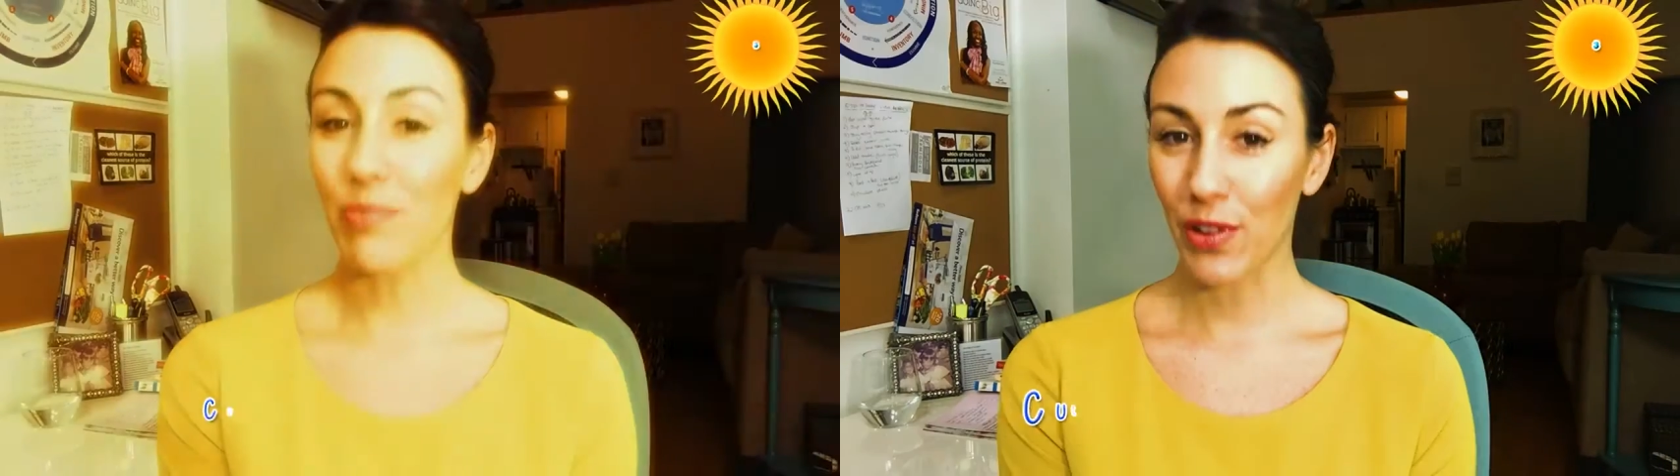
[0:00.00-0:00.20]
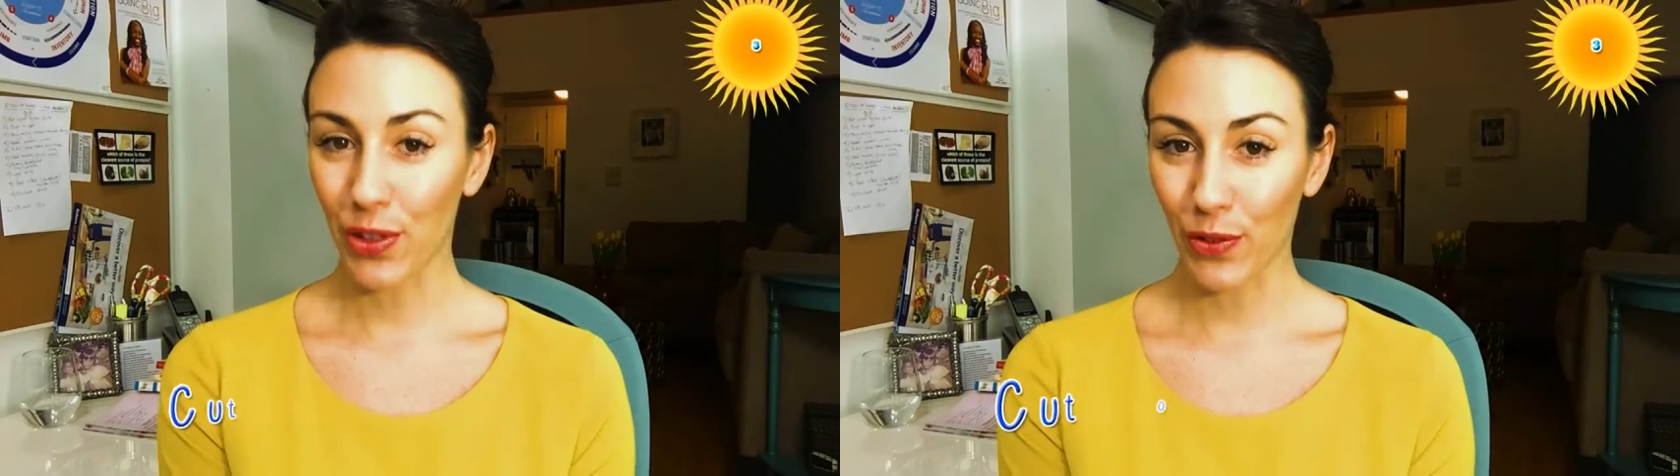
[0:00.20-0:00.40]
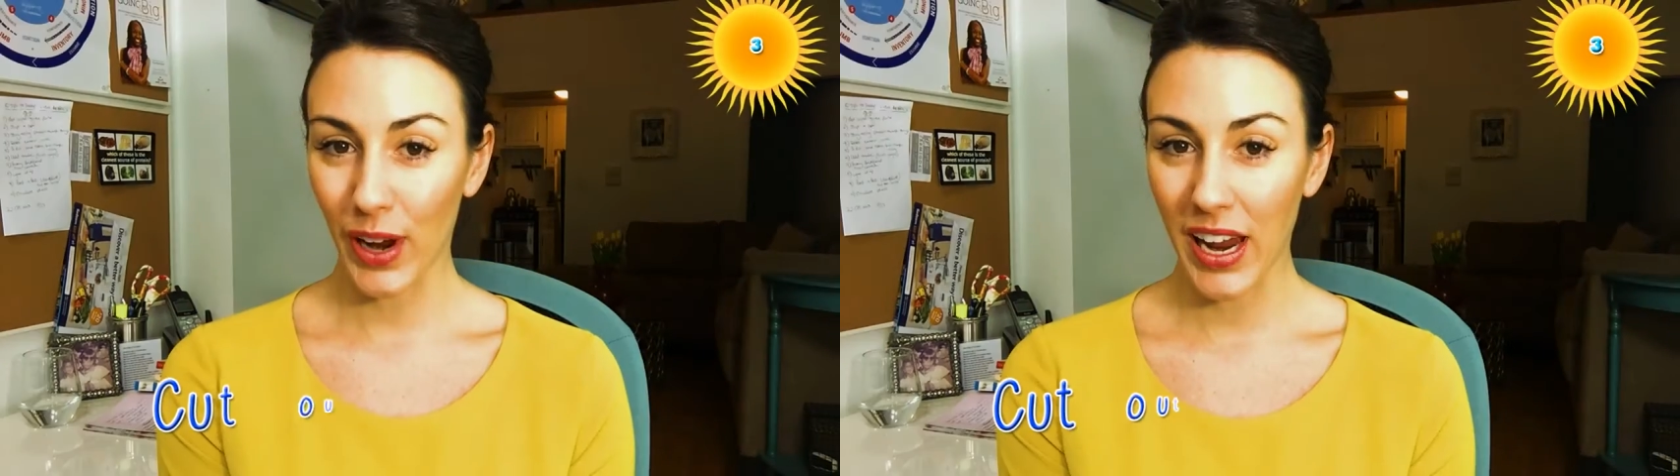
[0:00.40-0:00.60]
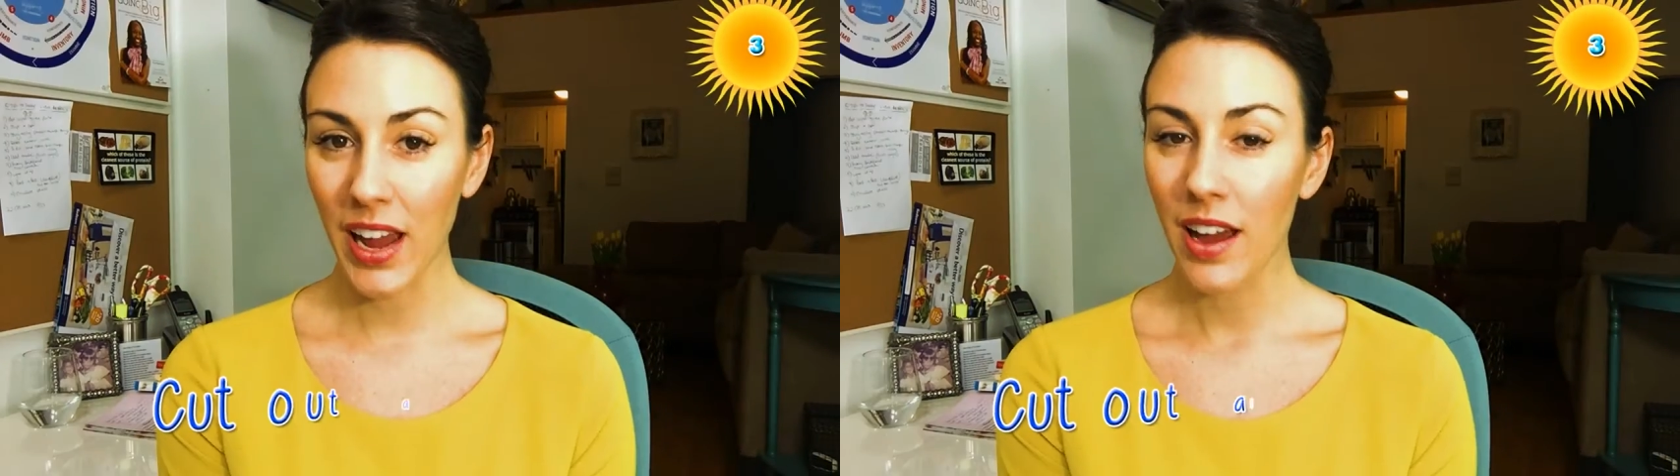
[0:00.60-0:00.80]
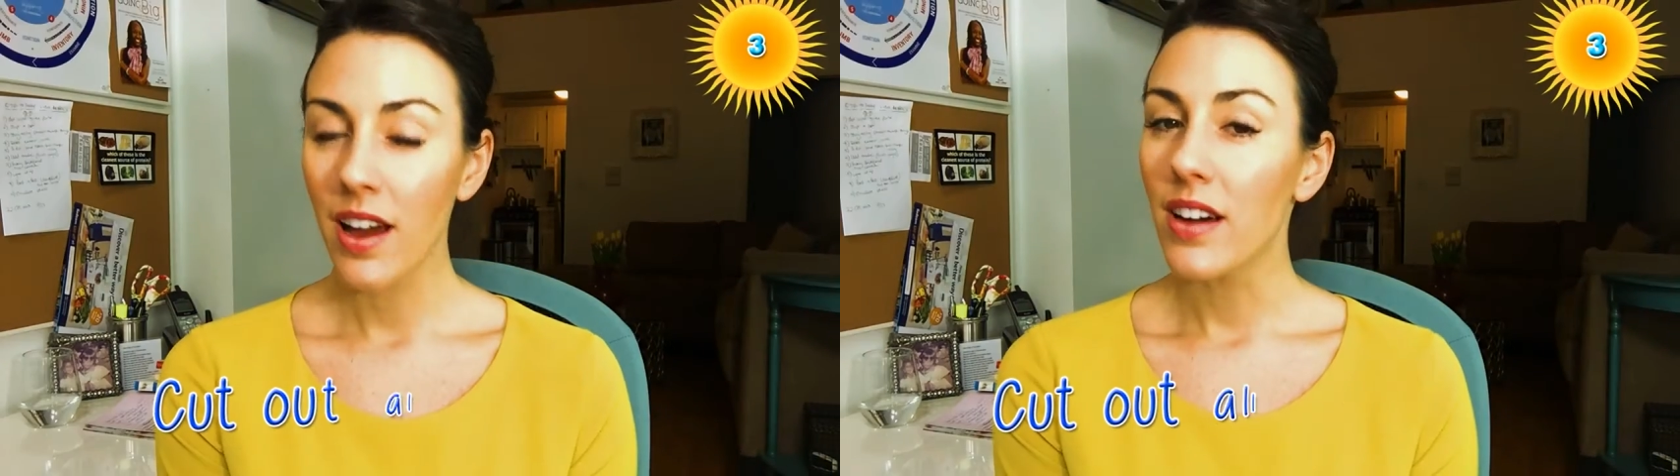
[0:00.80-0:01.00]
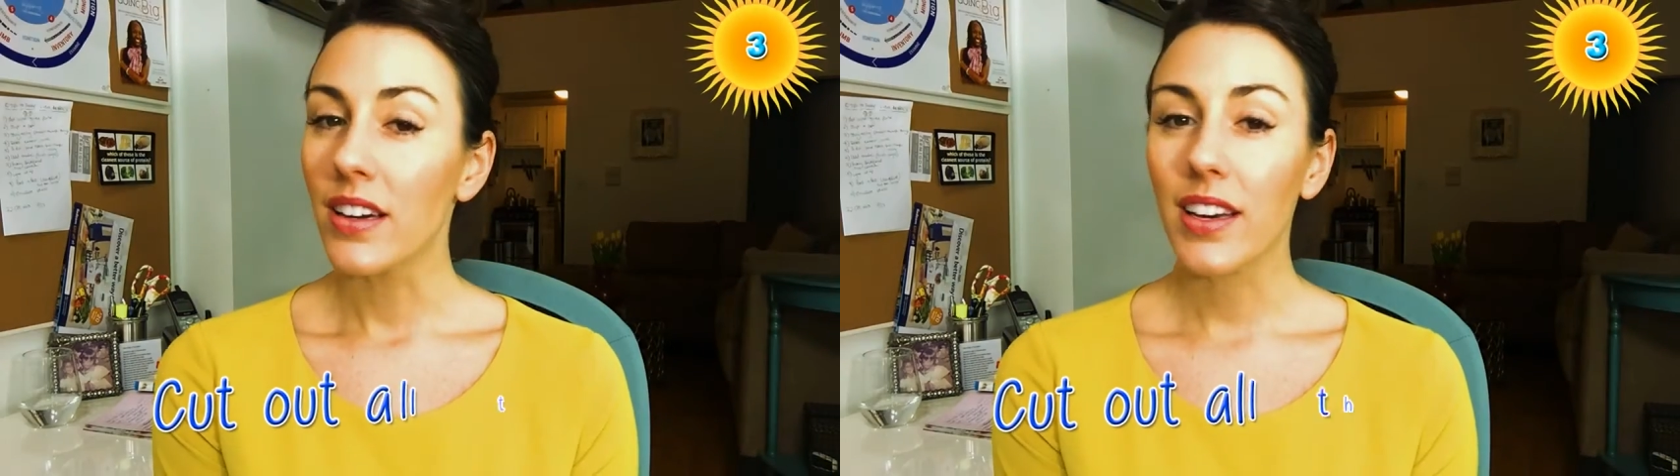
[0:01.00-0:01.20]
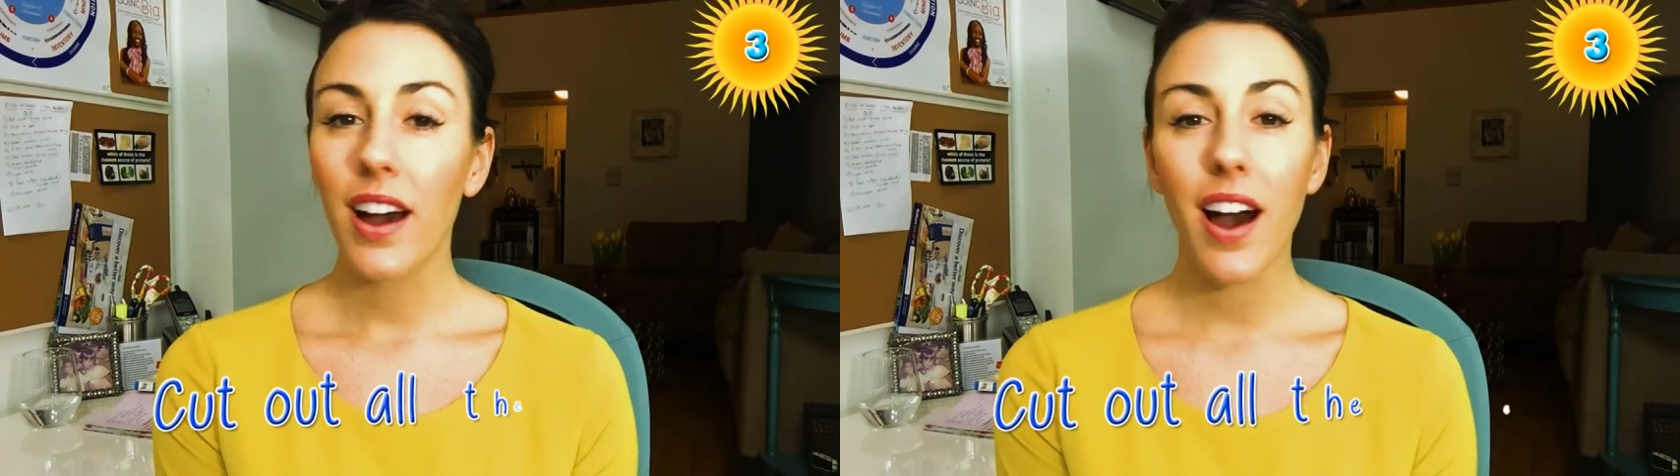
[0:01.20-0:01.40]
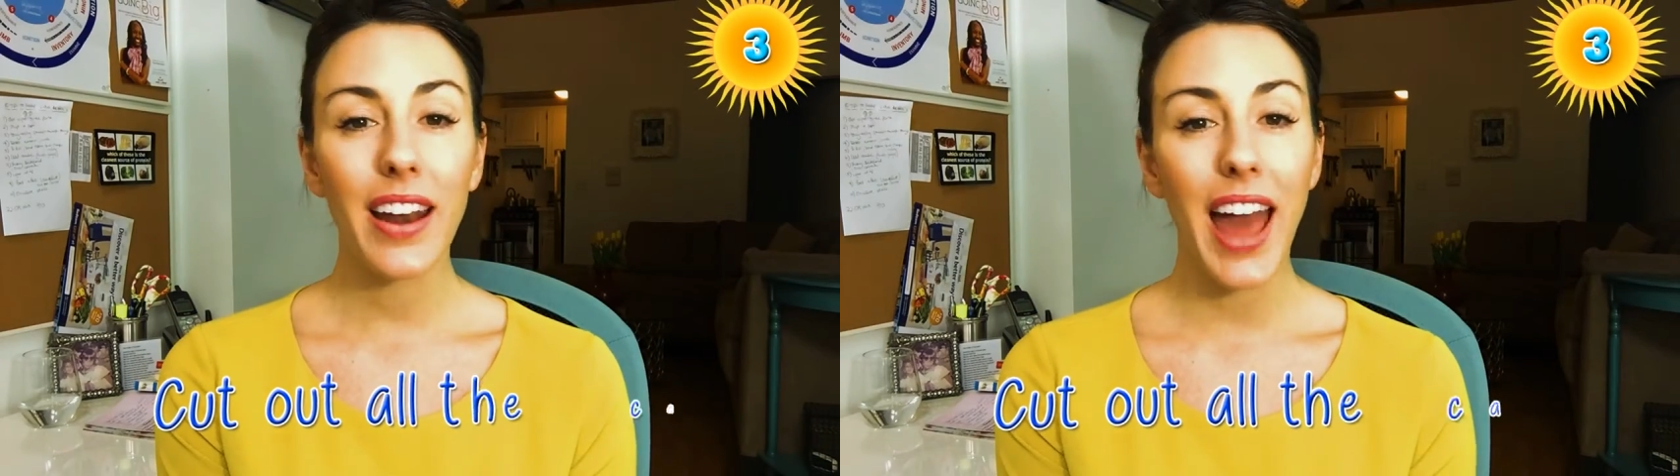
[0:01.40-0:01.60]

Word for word: Number three, cut